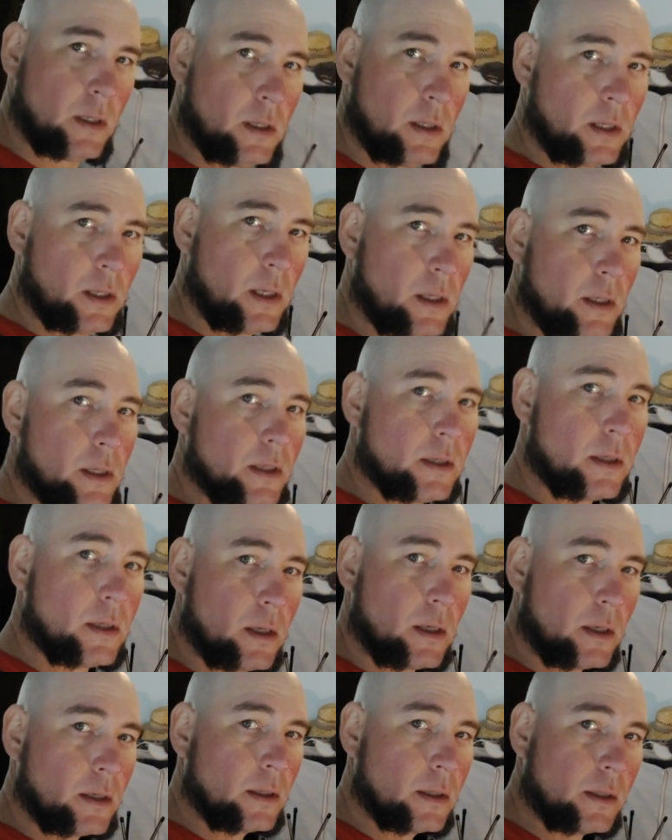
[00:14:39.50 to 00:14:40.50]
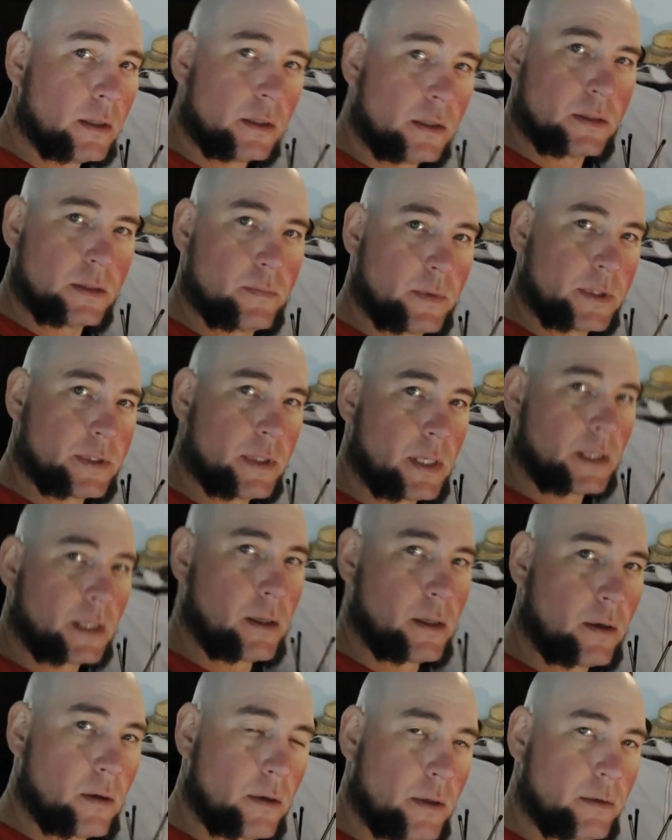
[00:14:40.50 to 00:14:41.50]
Hey, this is my second
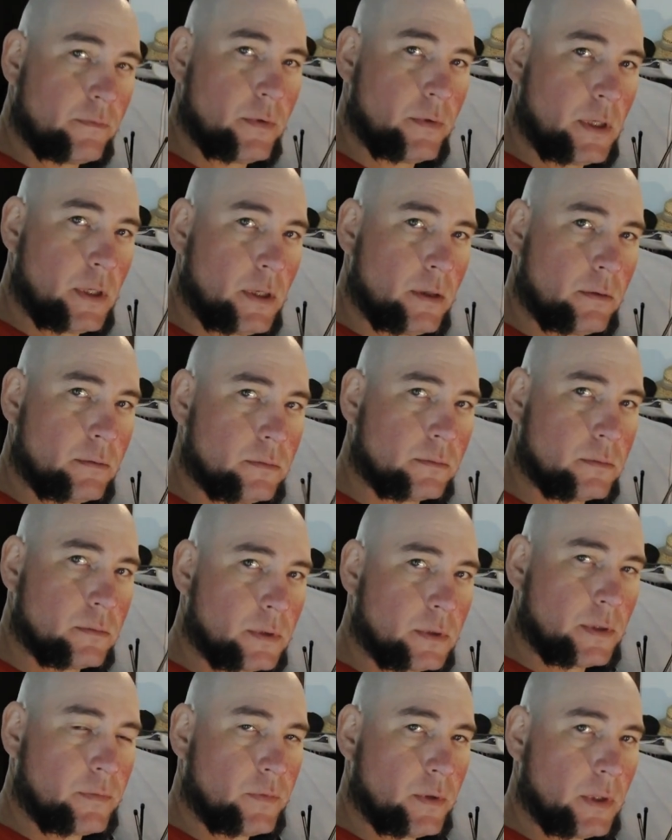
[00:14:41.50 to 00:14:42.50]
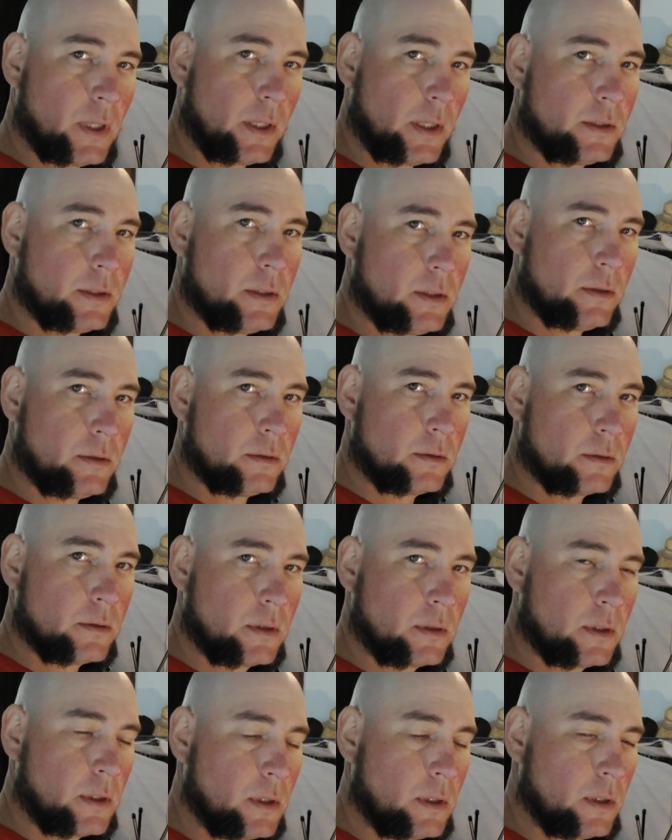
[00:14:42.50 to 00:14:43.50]
gardening video. If you liked it,
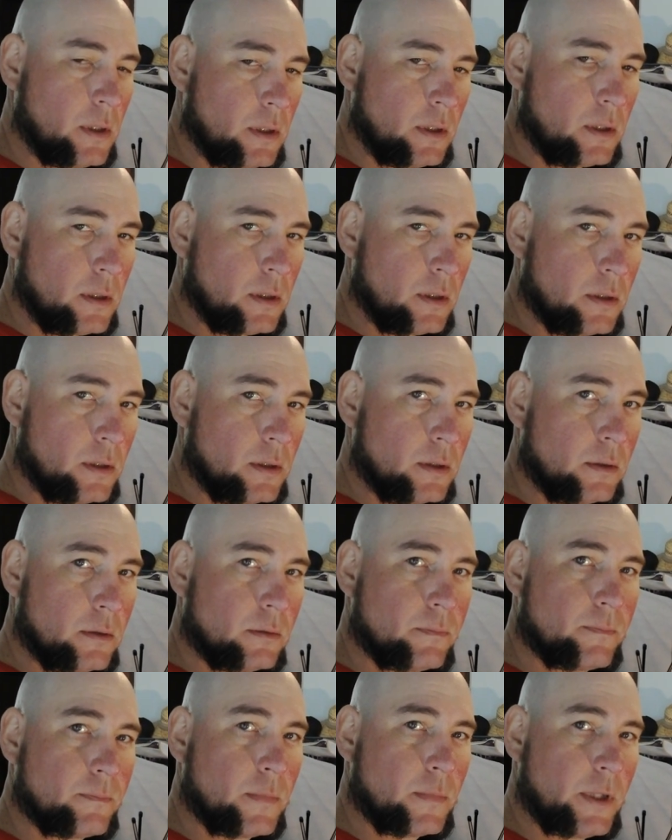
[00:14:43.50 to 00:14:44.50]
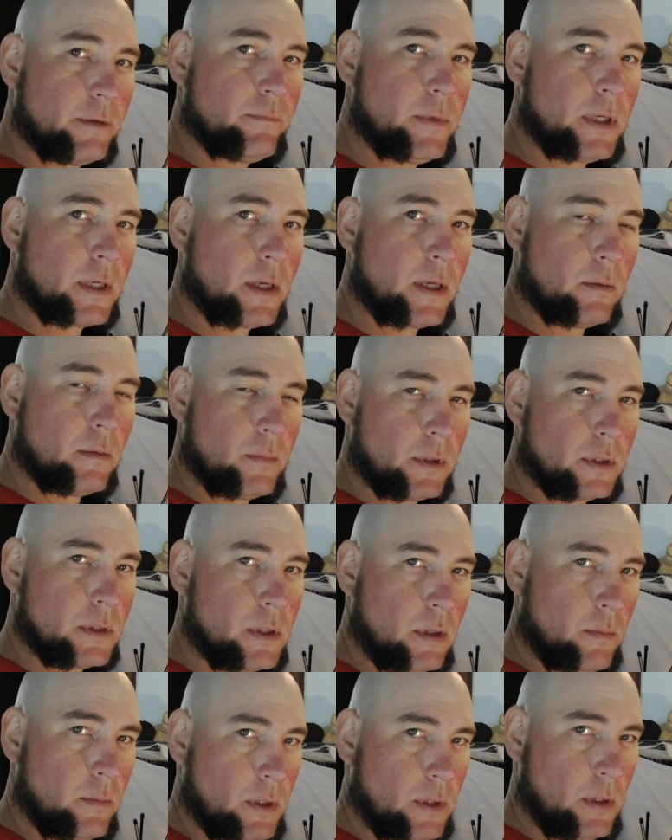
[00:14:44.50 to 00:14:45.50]
leave me a comment.
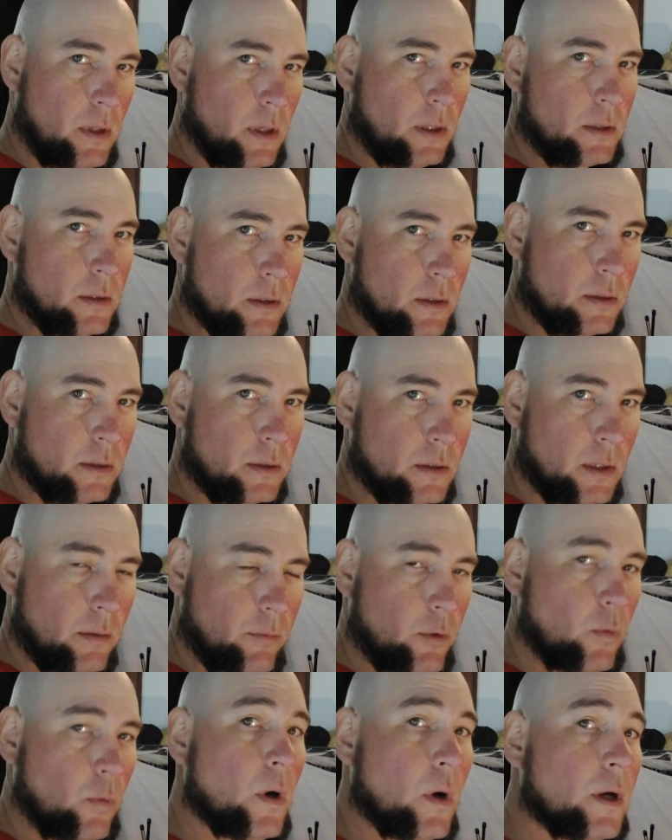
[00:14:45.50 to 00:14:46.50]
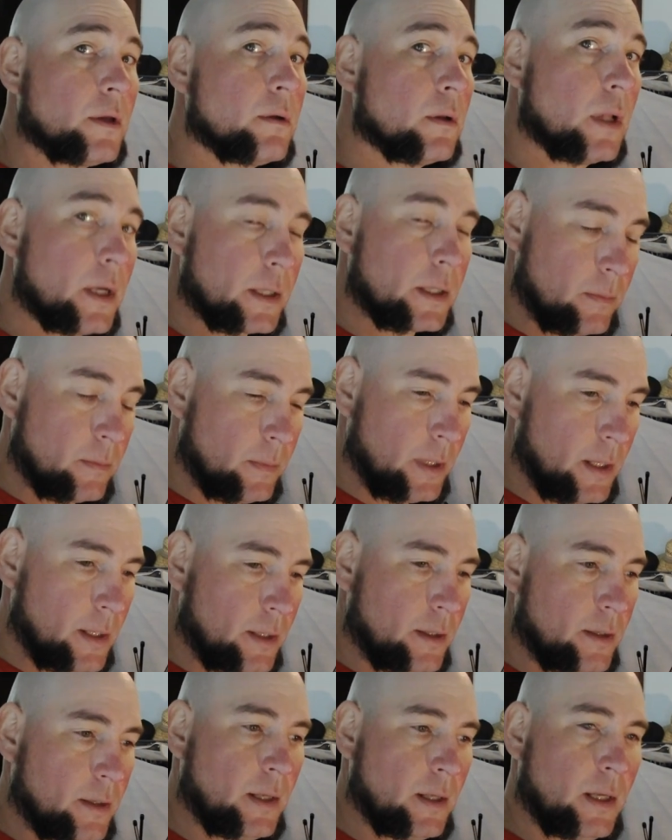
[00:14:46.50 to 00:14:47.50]
Tell me you liked it. Tell me what you liked about
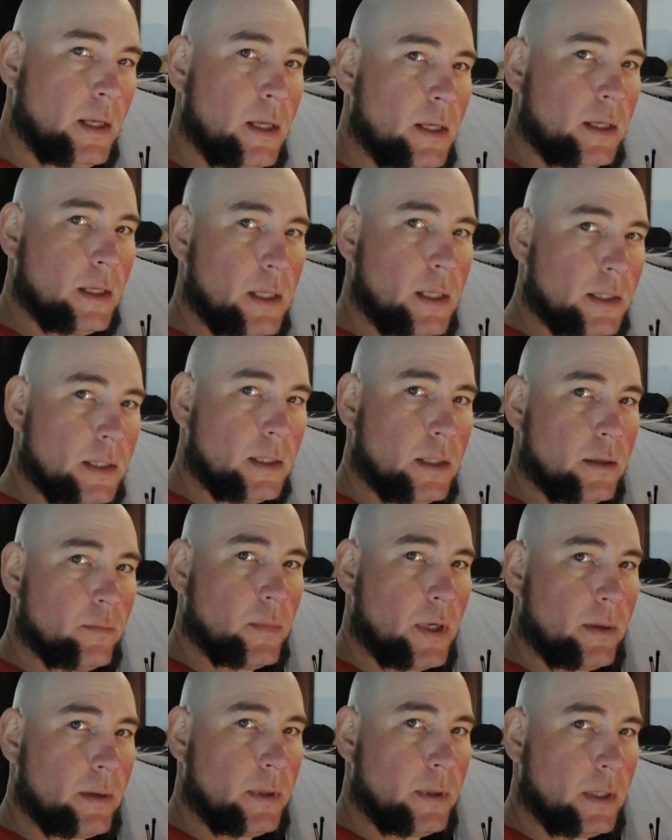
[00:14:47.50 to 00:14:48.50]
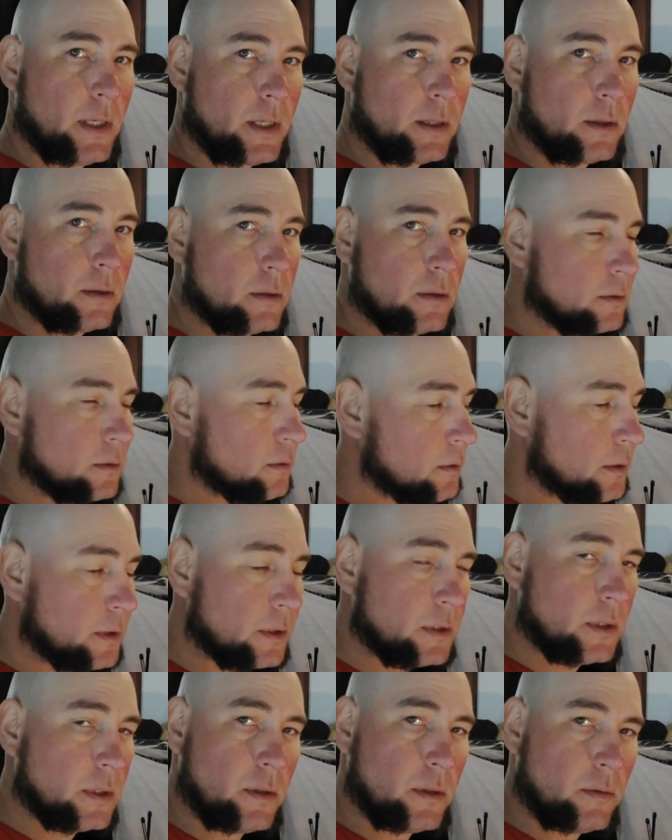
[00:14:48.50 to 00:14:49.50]
it. And then maybe I'll
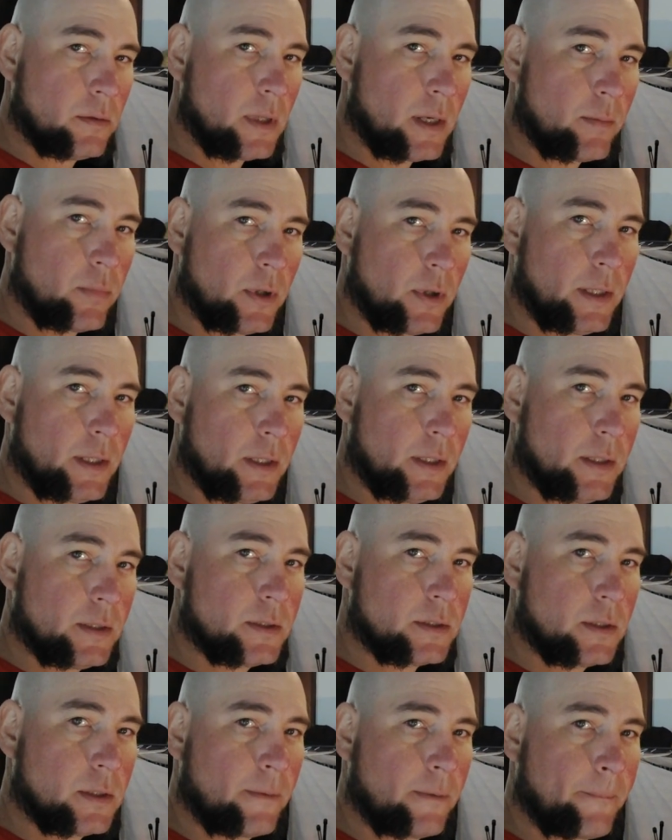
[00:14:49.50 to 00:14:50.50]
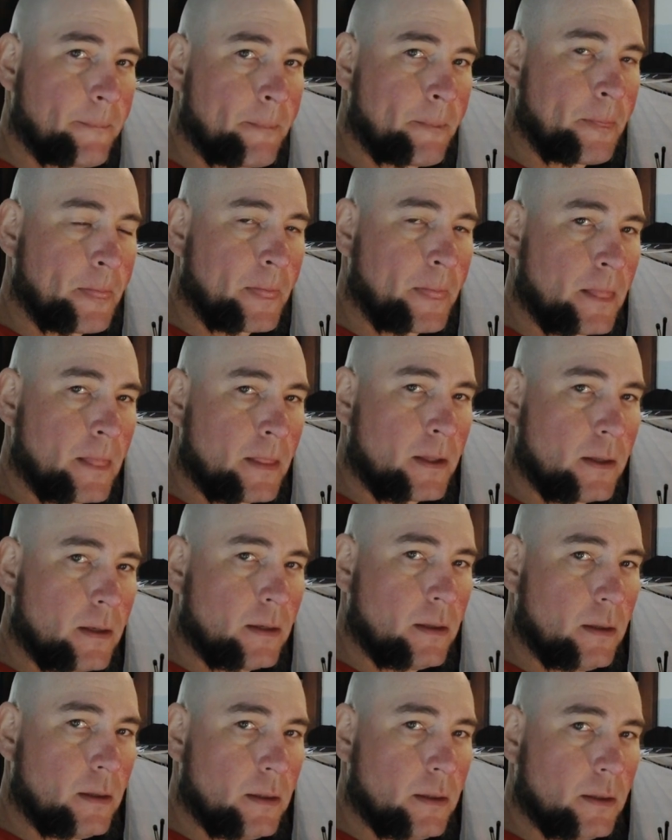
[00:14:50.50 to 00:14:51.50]
continue that playlist.
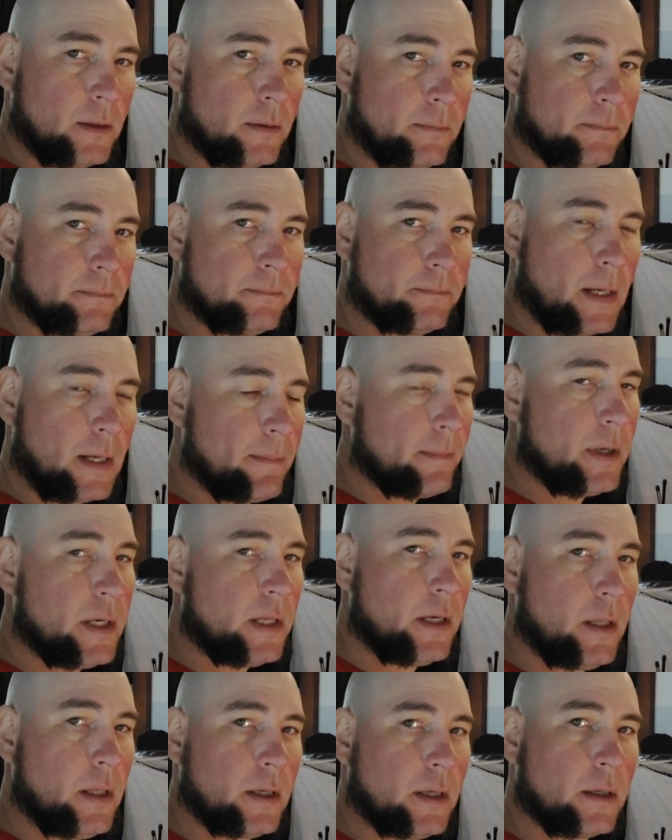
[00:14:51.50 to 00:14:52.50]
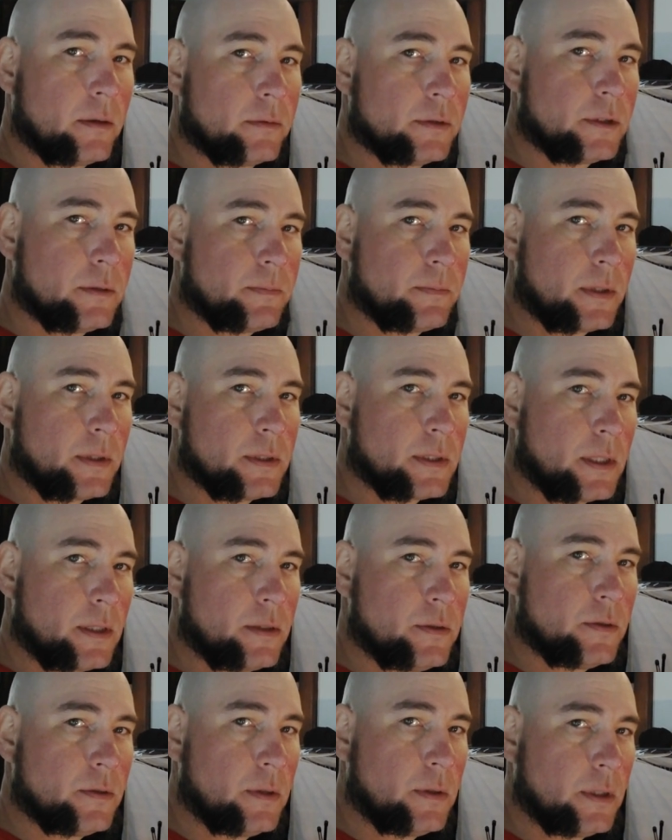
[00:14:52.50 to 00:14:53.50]
I might anyhow, just because I
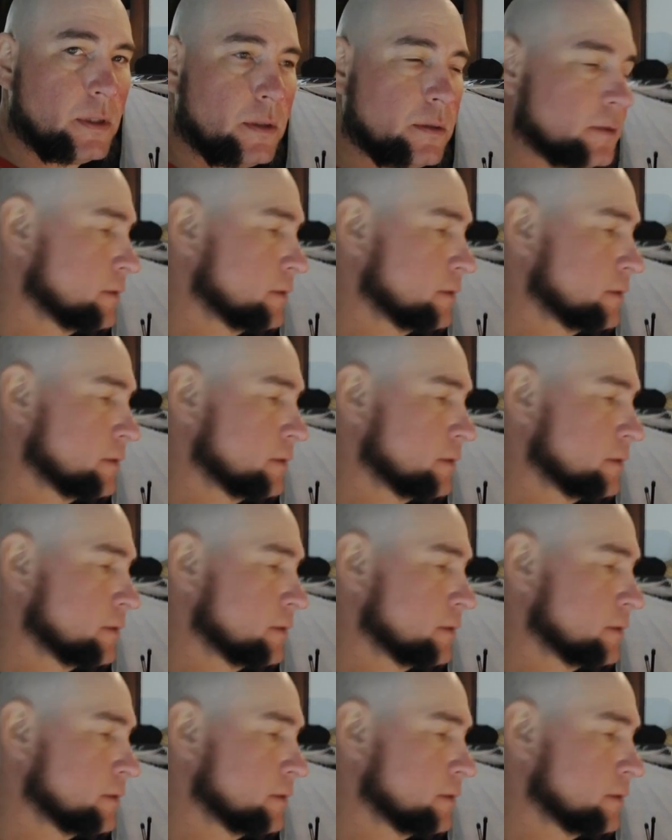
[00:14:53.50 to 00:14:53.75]
enjoy it.